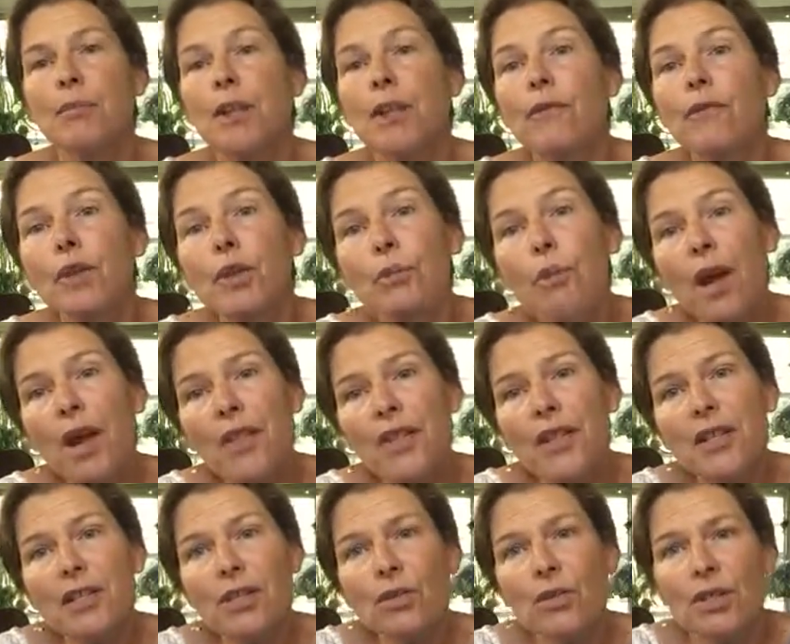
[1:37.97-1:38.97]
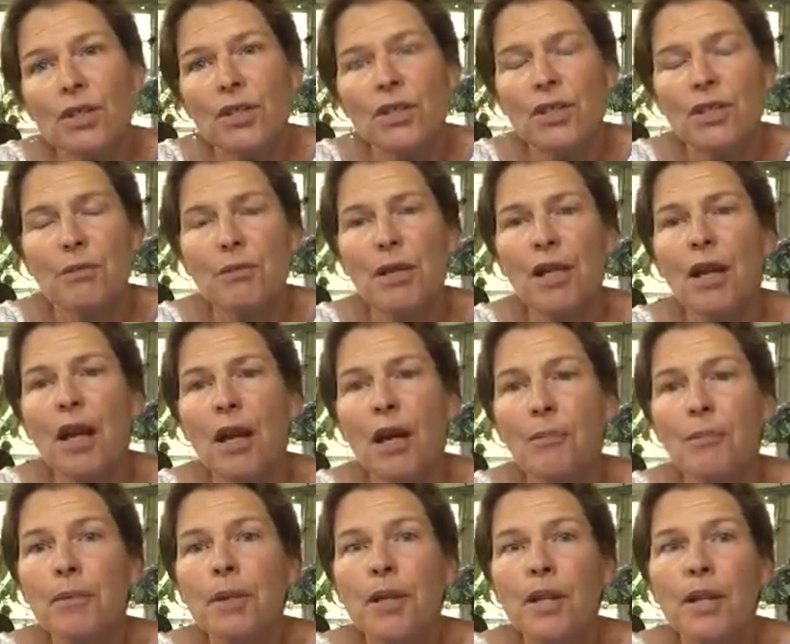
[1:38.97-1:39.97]
But if we want these horses to
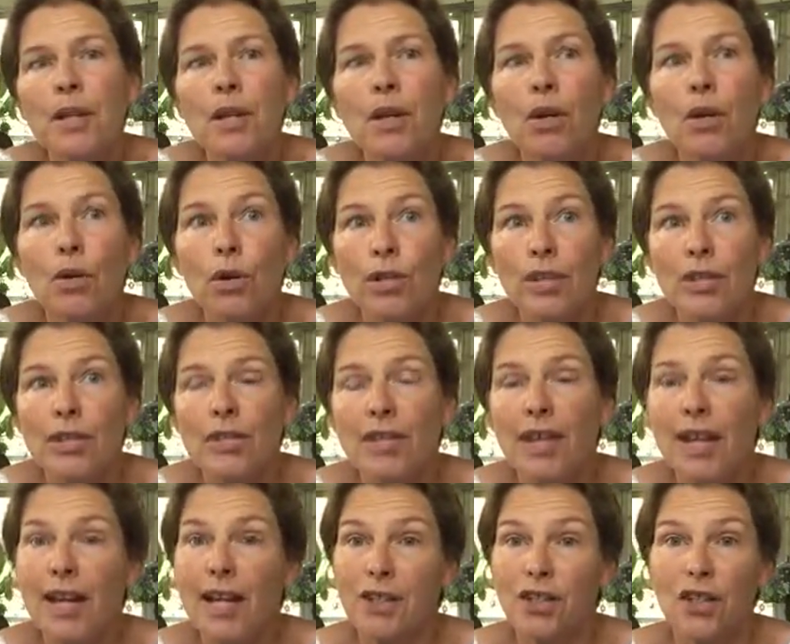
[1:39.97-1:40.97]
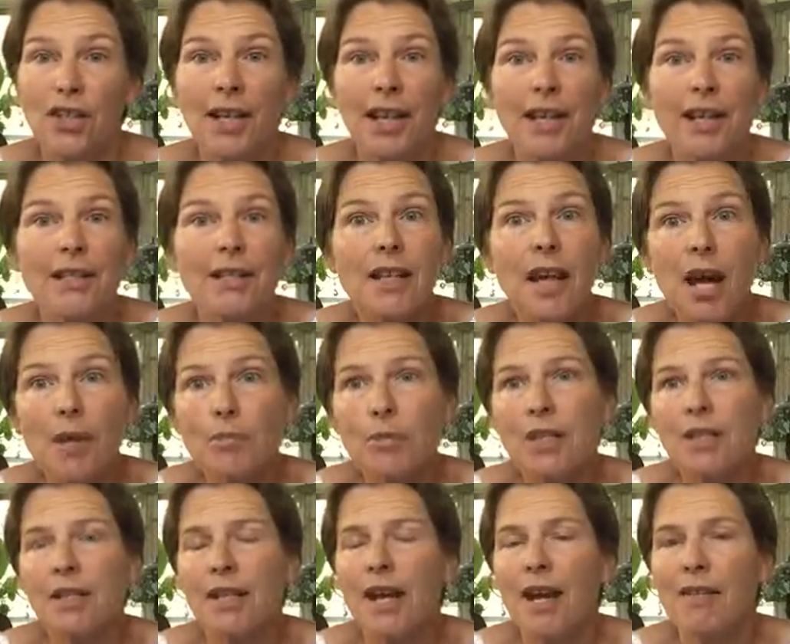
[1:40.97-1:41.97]
become horses that actually get
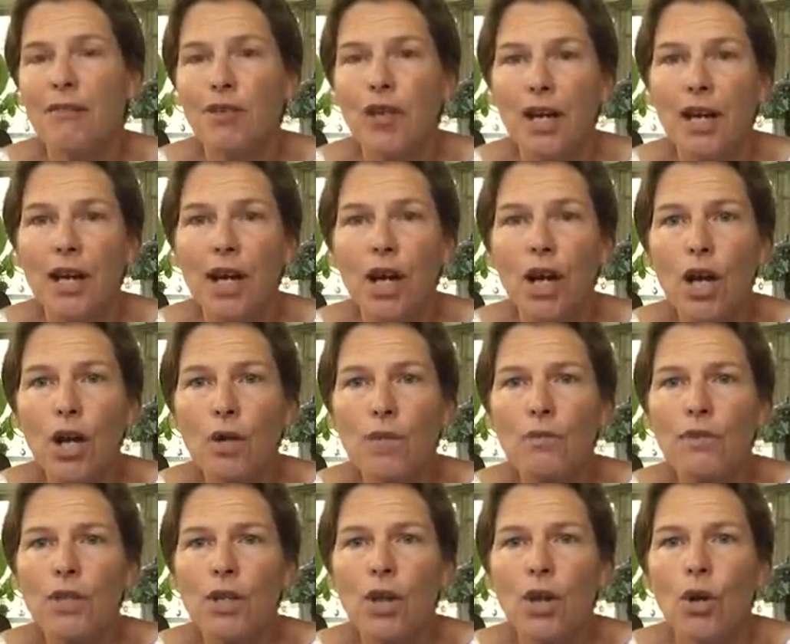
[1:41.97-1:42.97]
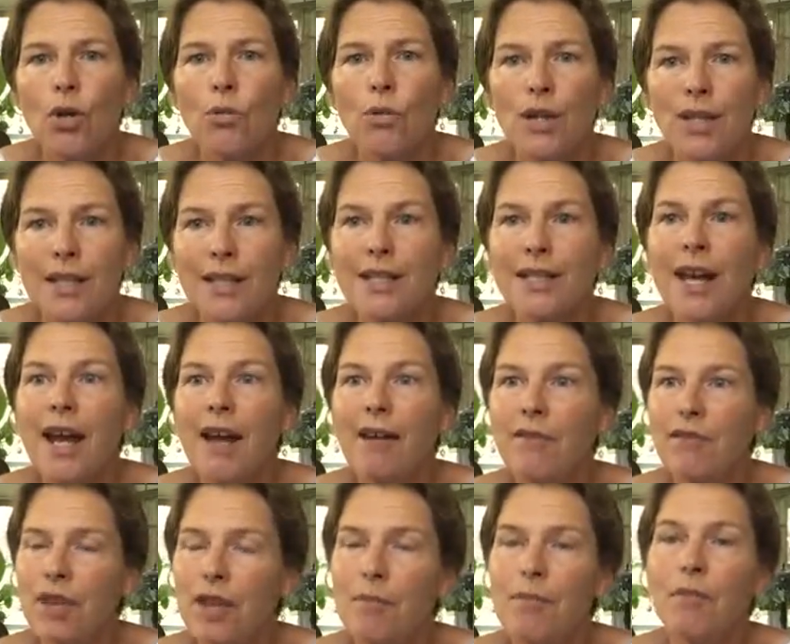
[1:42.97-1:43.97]
adopted and have great homes, we need to
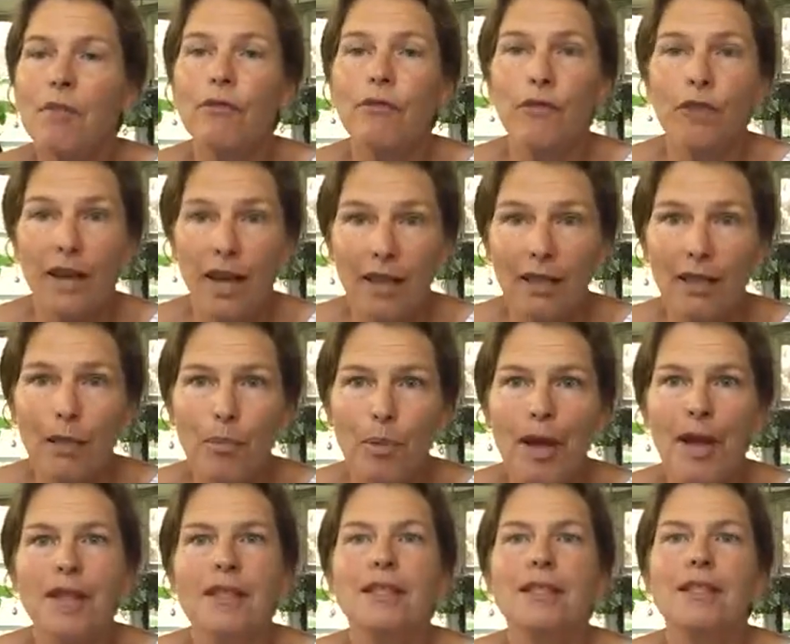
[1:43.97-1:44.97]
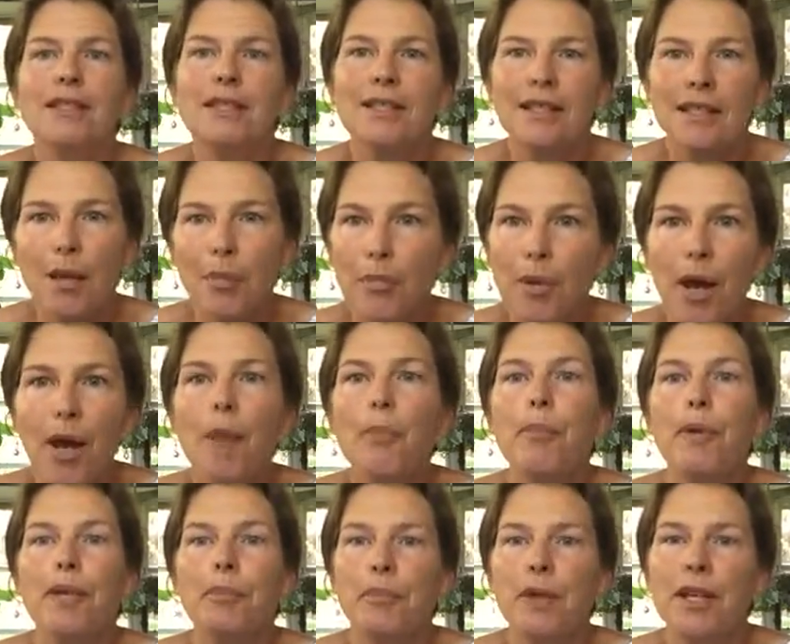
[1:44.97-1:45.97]
have them forget the past and step
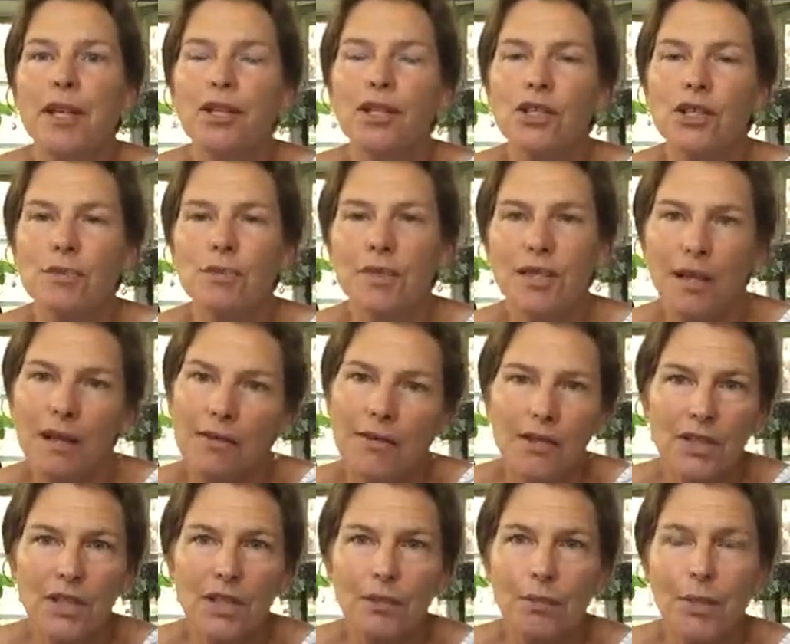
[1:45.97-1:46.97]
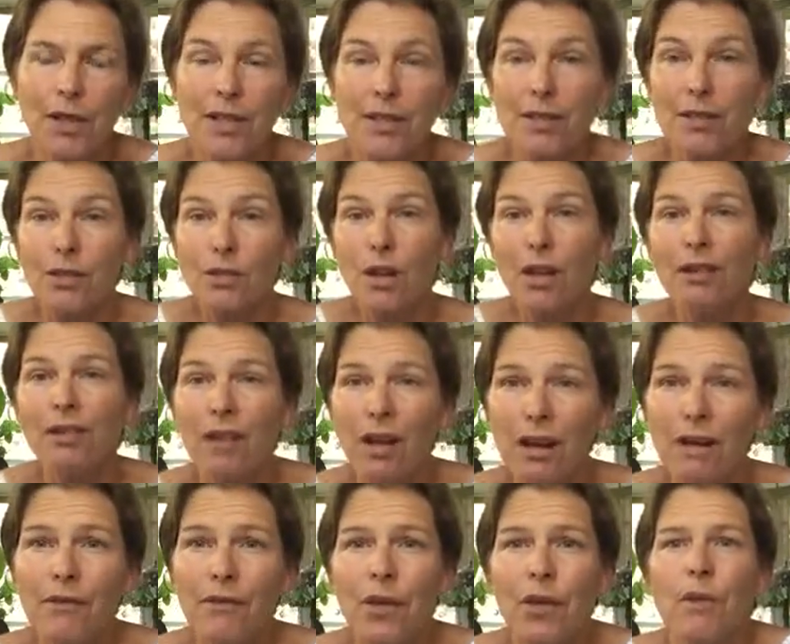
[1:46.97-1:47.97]
up and manage themselves in the present. So I
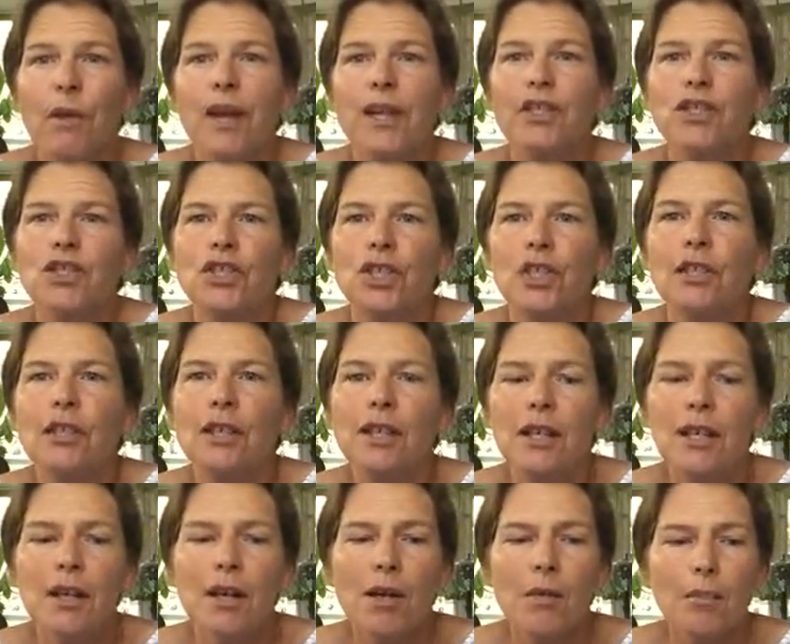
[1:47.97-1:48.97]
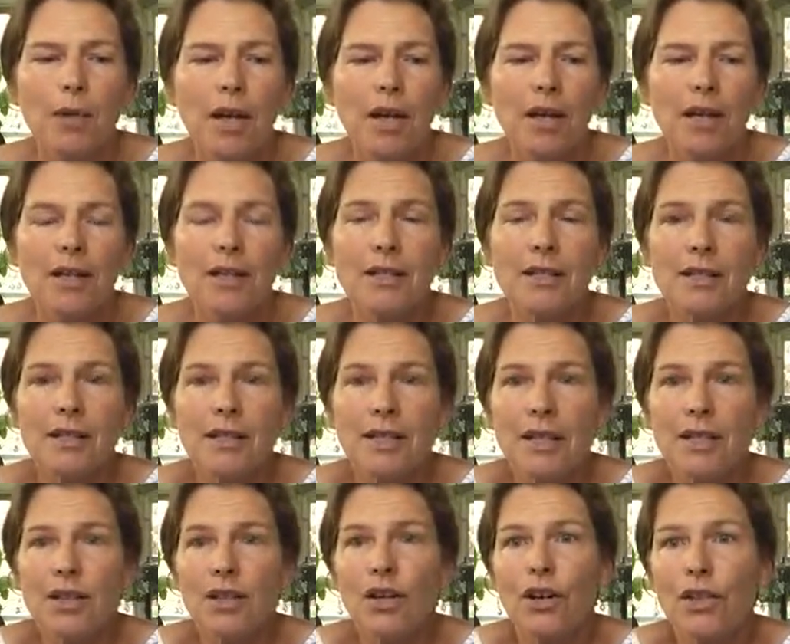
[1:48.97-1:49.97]
love the question because
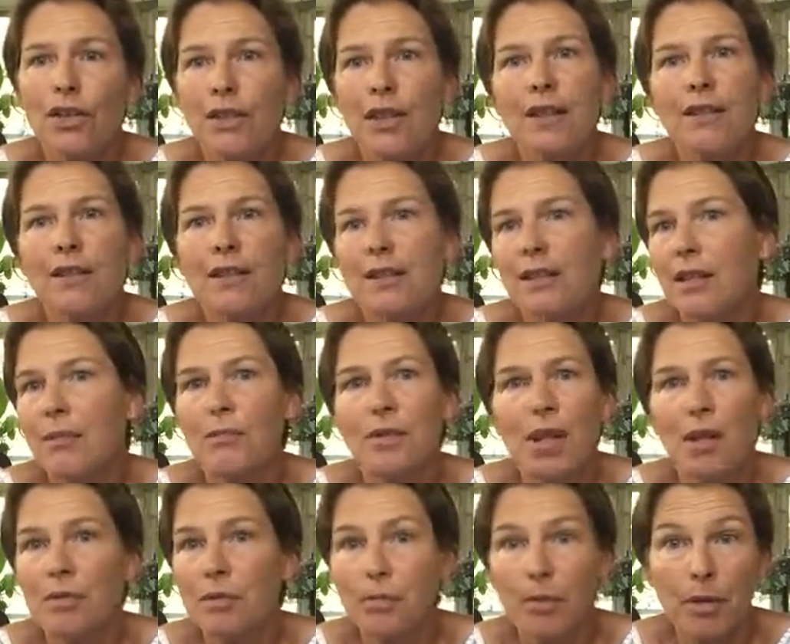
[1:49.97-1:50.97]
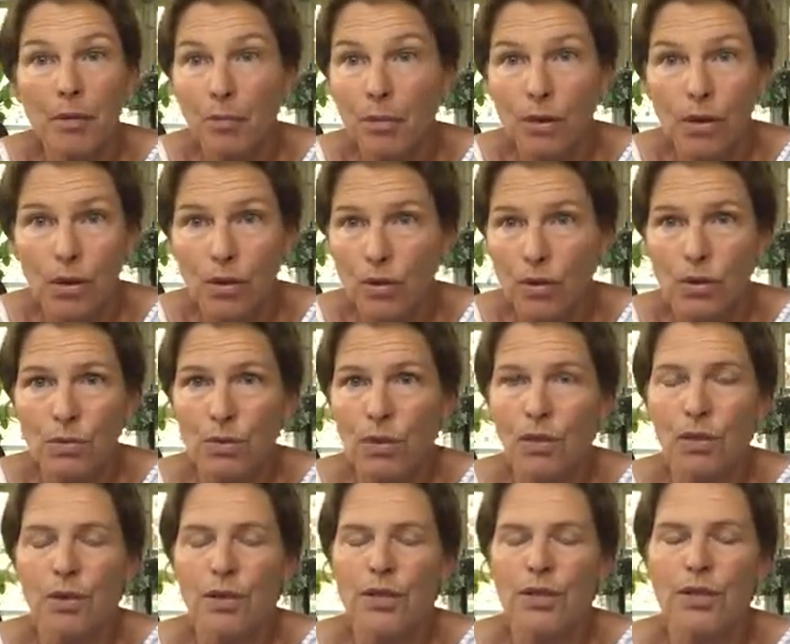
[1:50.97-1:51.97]
sticks are a thing that sometimes people use
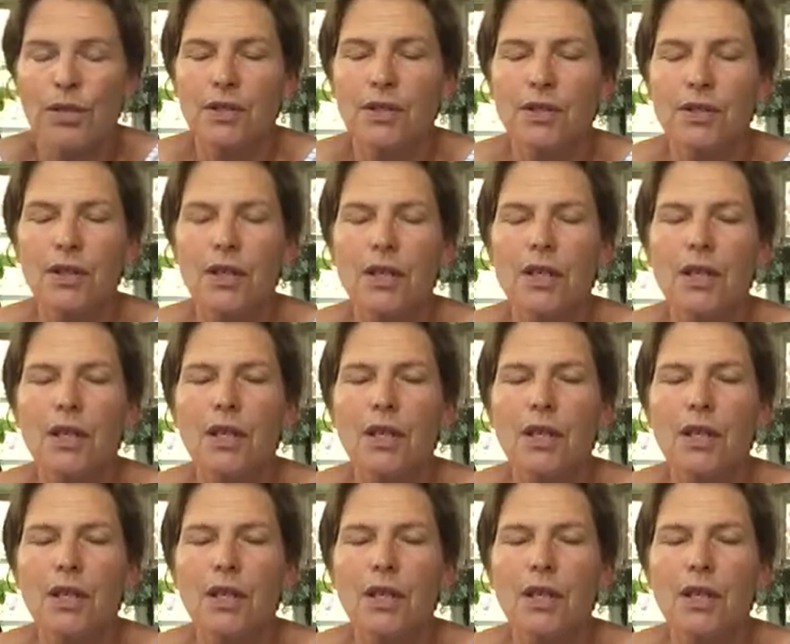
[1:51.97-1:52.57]
with horses.